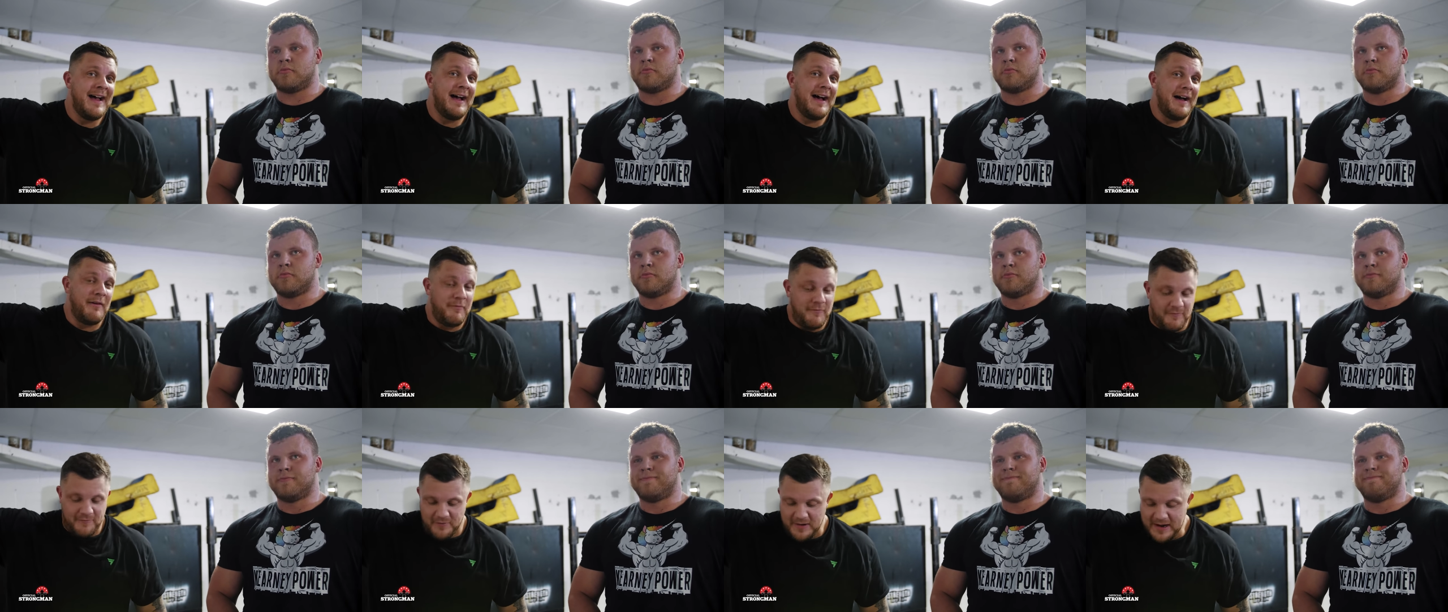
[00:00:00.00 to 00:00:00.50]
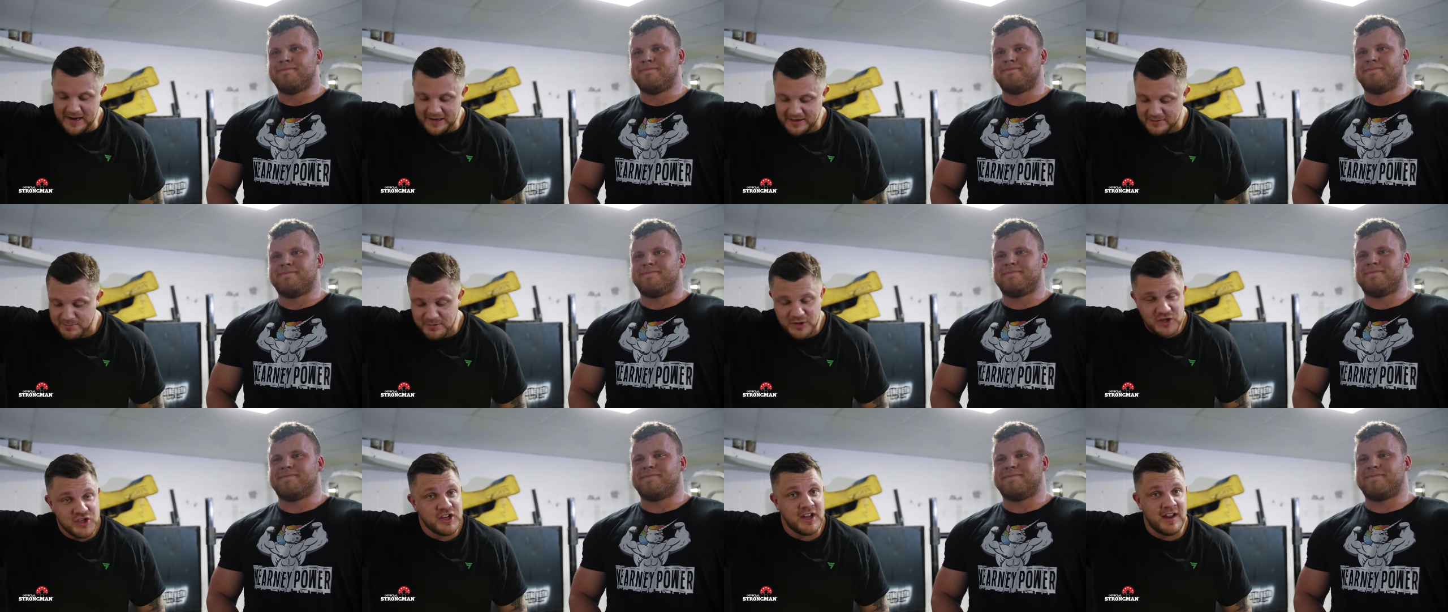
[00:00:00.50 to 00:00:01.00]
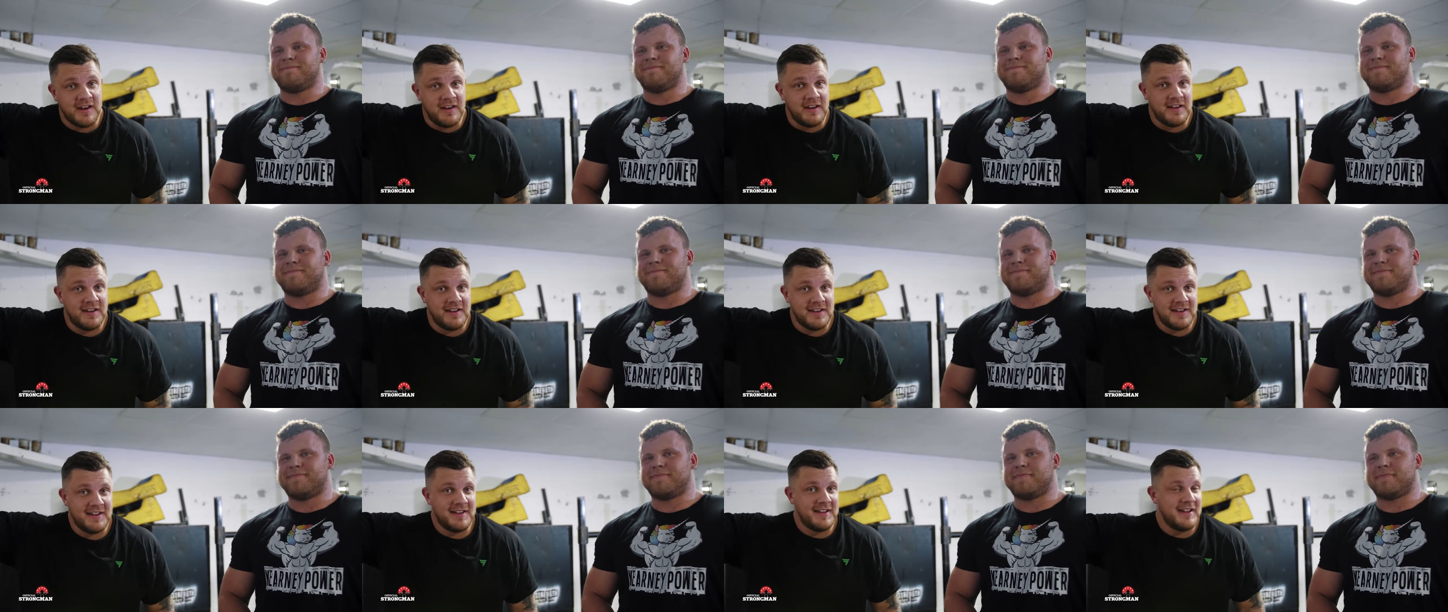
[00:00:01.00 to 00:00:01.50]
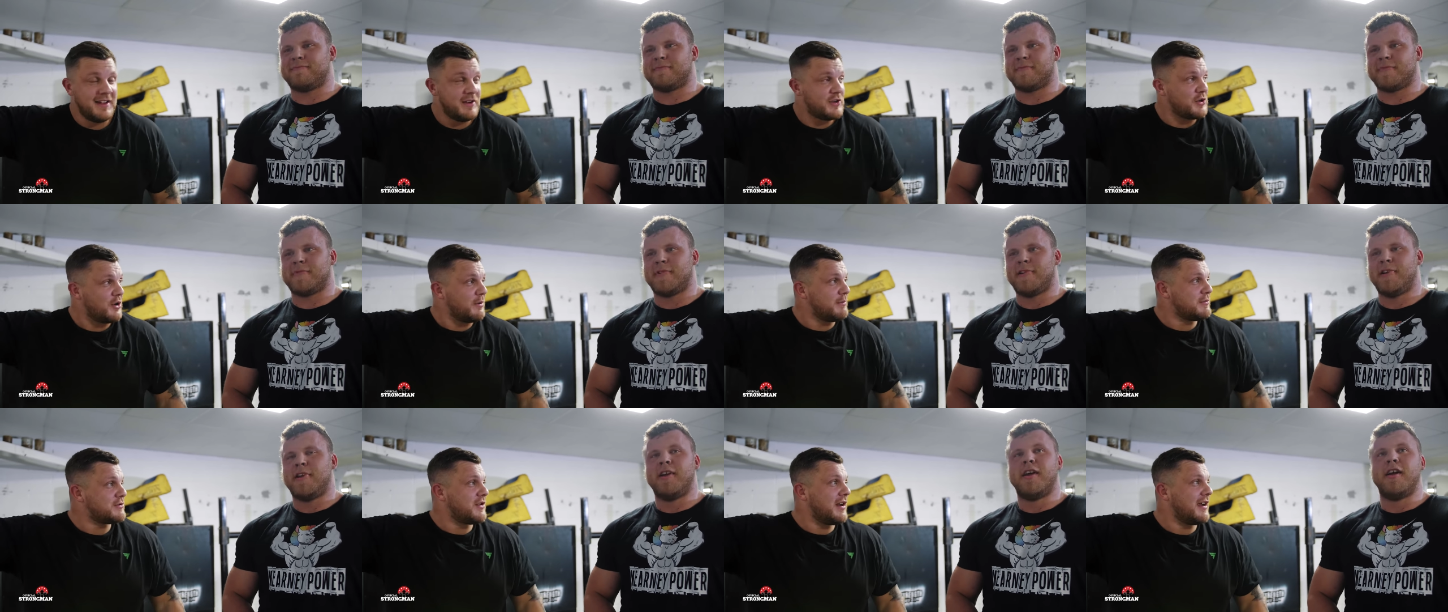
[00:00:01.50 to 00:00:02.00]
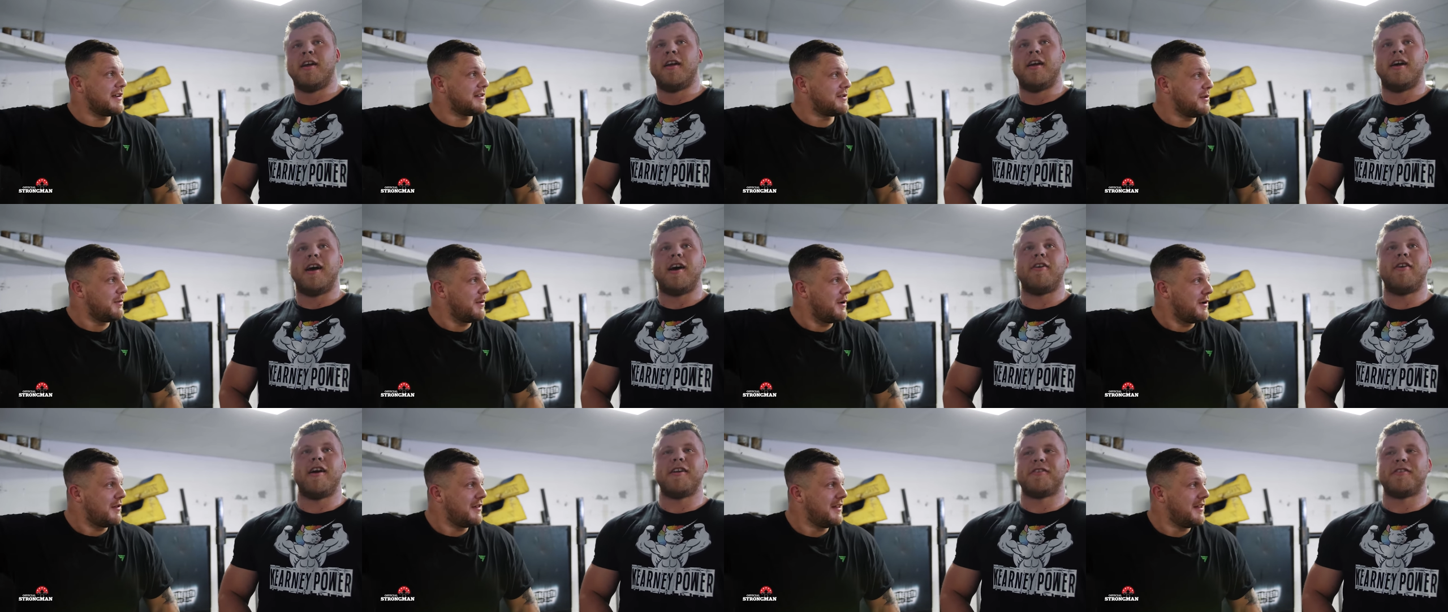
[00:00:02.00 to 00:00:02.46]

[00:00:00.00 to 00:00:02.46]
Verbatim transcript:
Speaker 1: I've wrecked my shin. Tom's wrecked the wall.